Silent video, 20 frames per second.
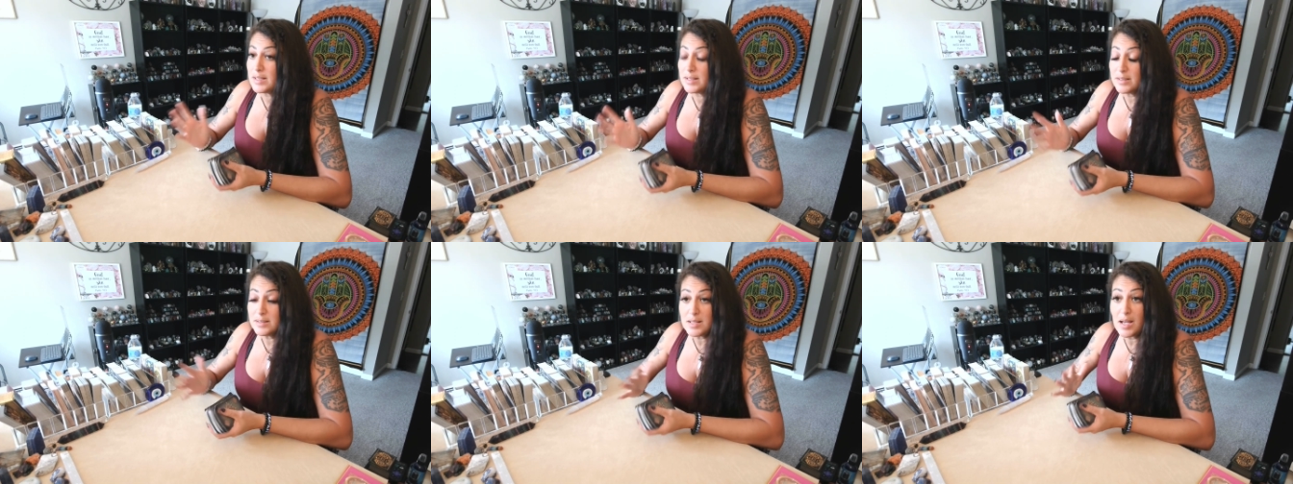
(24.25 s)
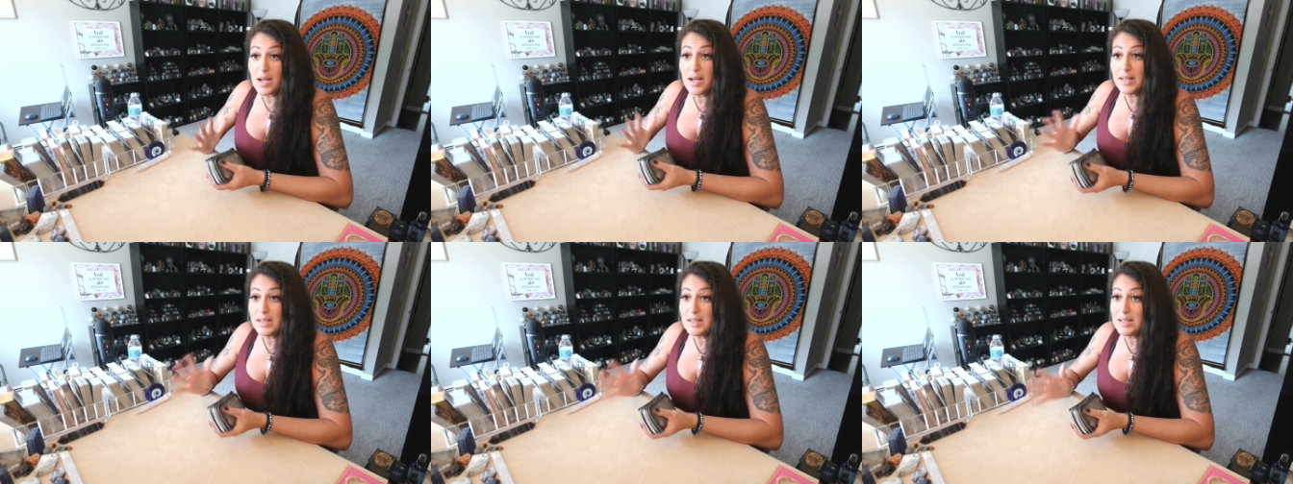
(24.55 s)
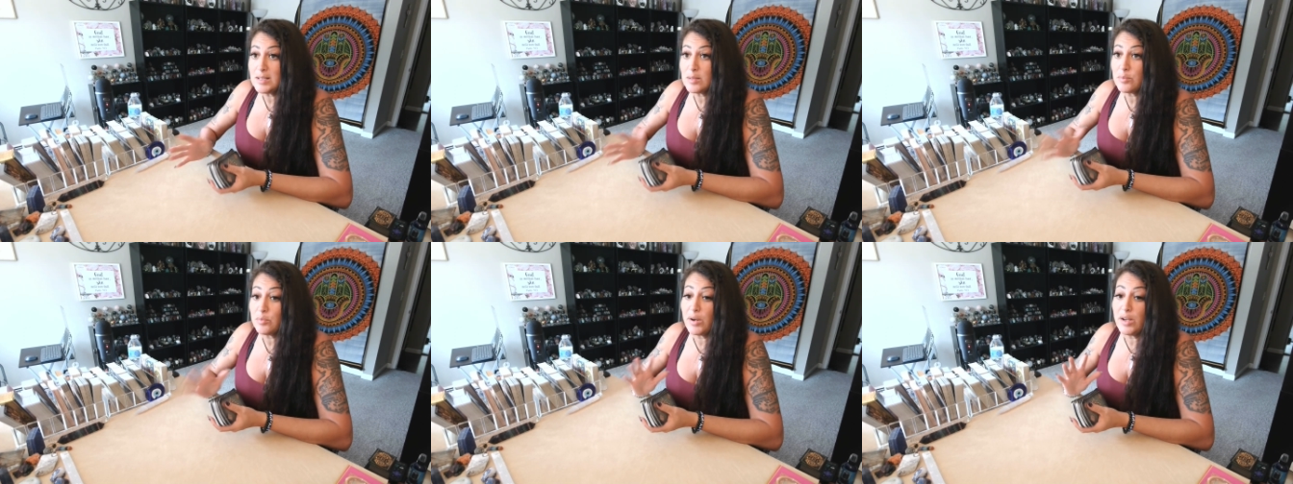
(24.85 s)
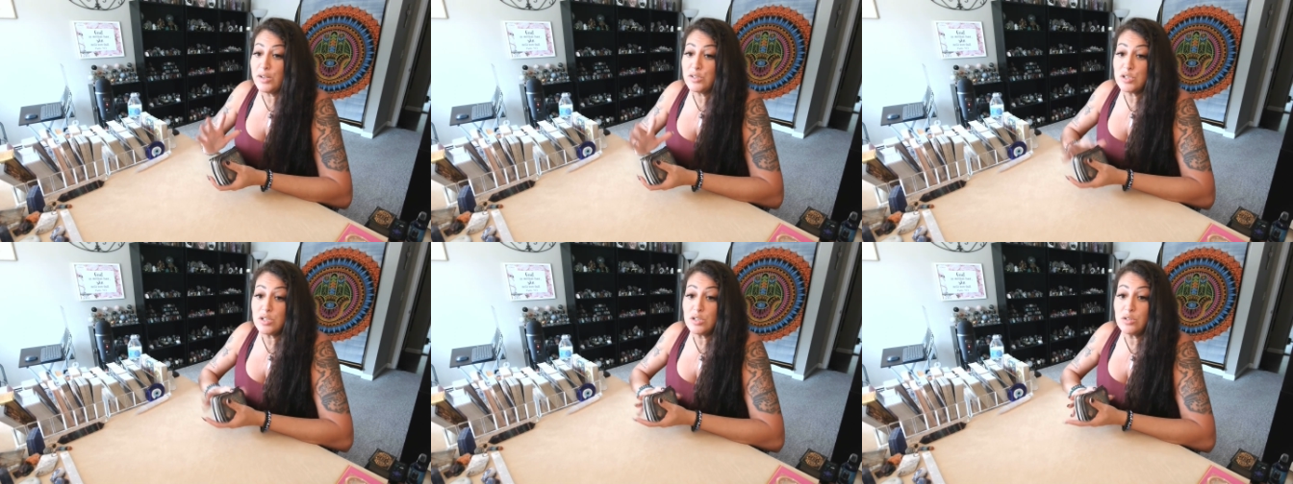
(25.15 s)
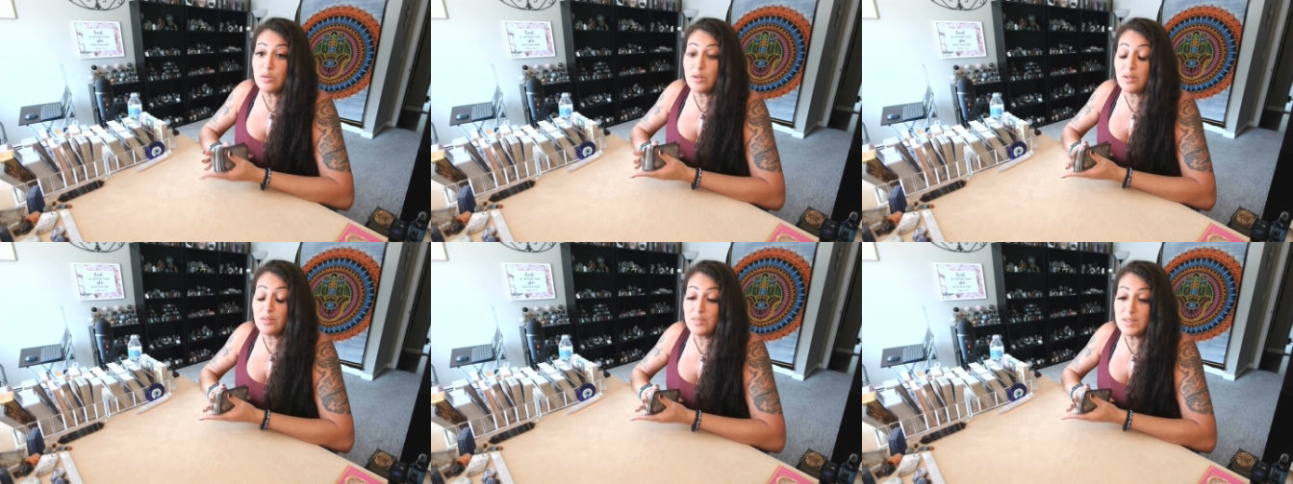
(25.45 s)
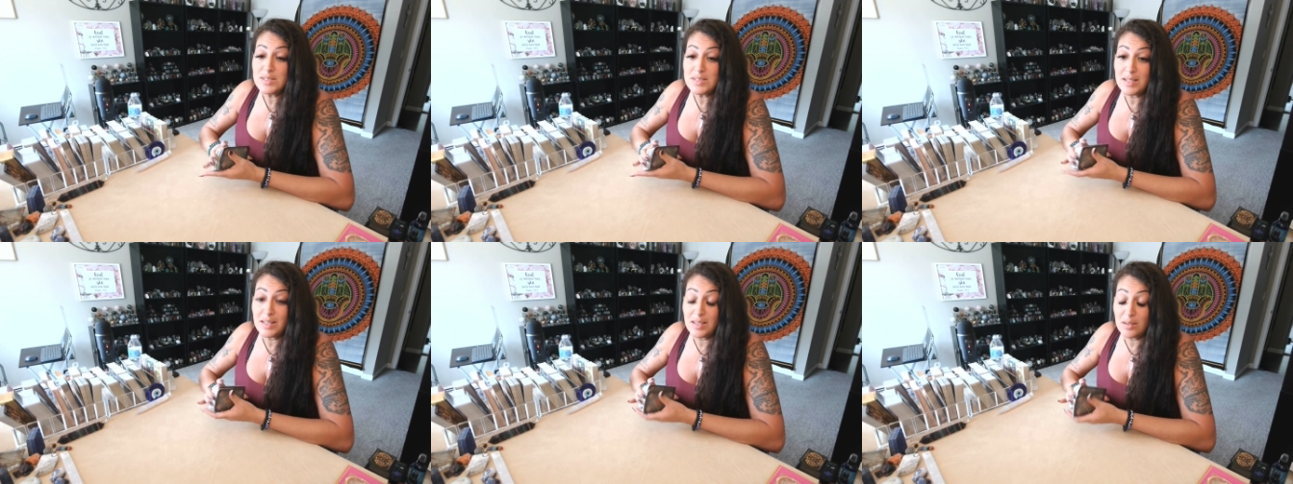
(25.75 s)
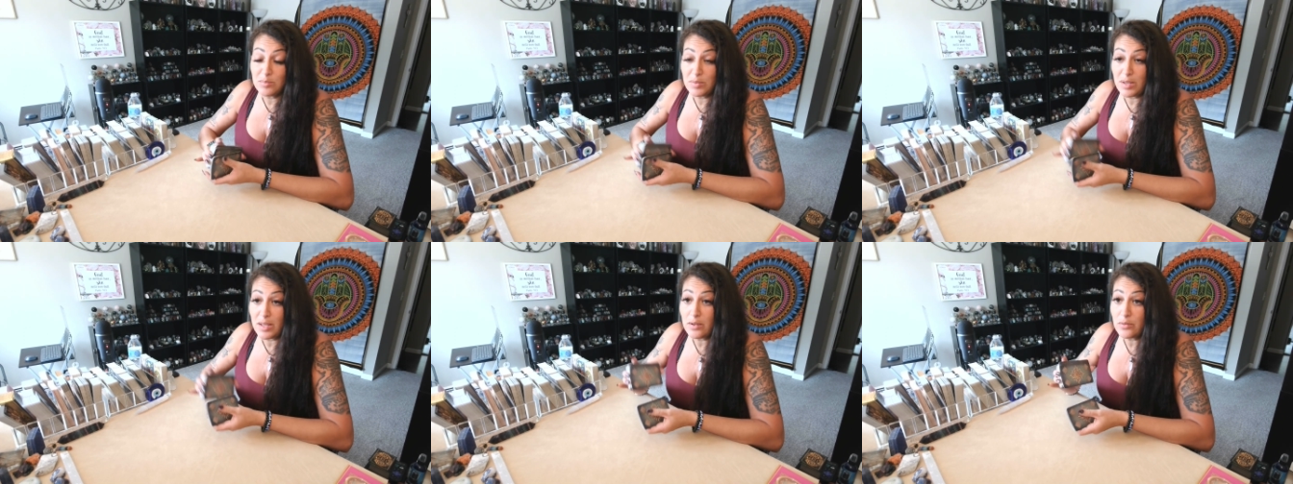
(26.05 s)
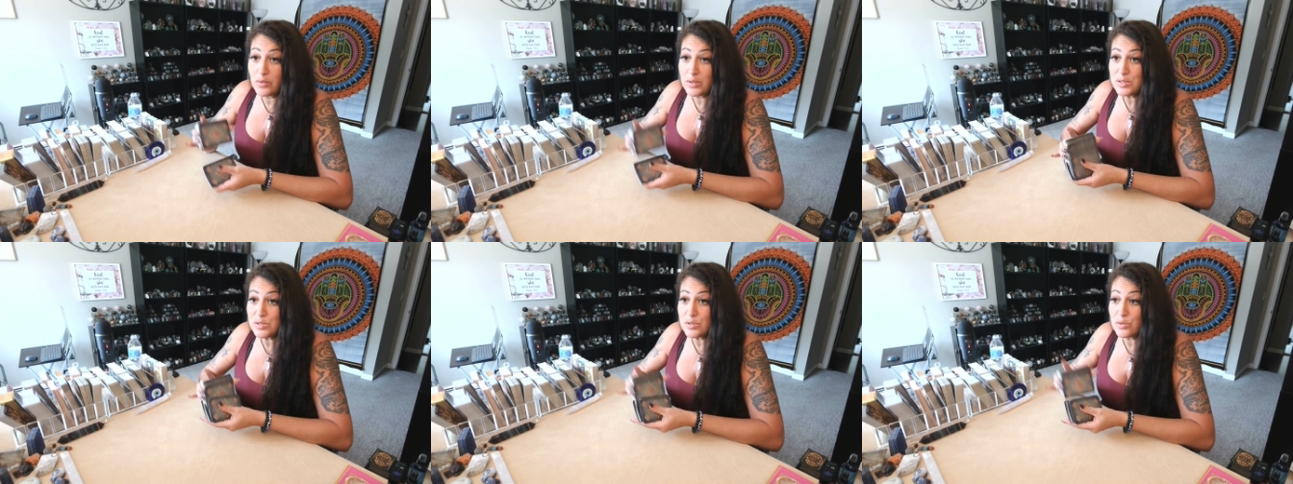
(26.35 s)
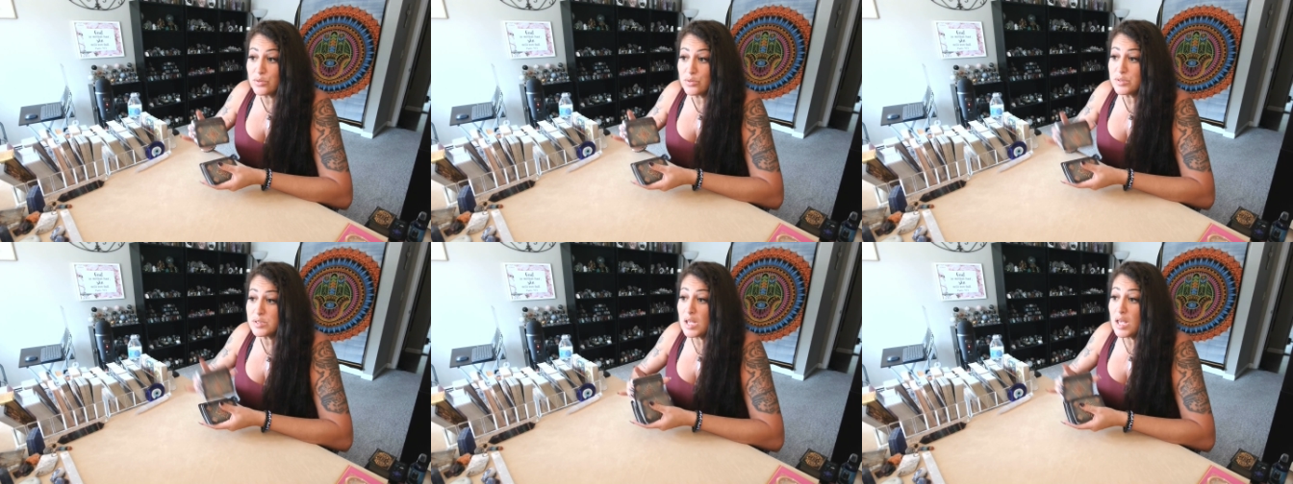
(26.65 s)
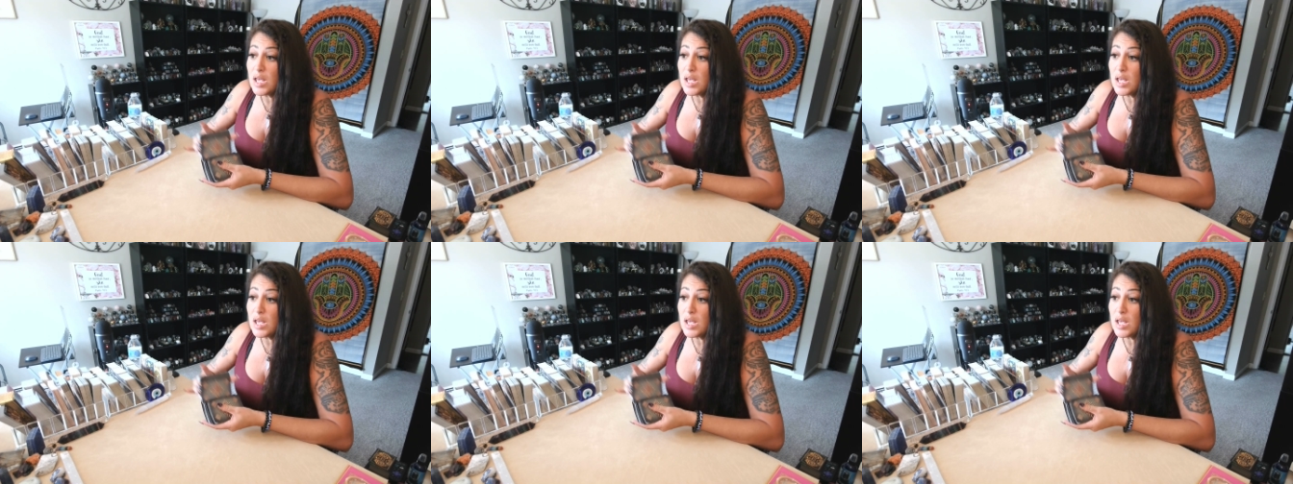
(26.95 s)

anxiety, depression, you could visit Kim Kay Krystals.